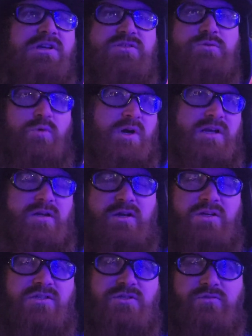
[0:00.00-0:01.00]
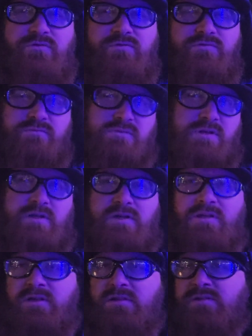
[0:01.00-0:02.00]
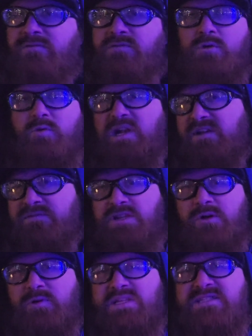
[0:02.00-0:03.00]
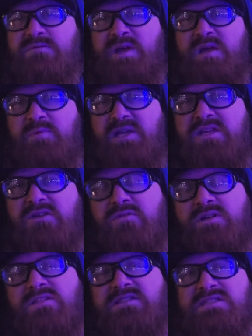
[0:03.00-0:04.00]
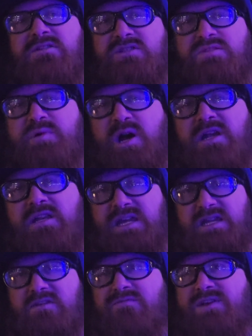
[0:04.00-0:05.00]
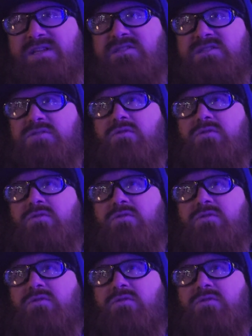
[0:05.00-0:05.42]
doesn't want Ark 2, for whatever their reason may be, you can still spawn in events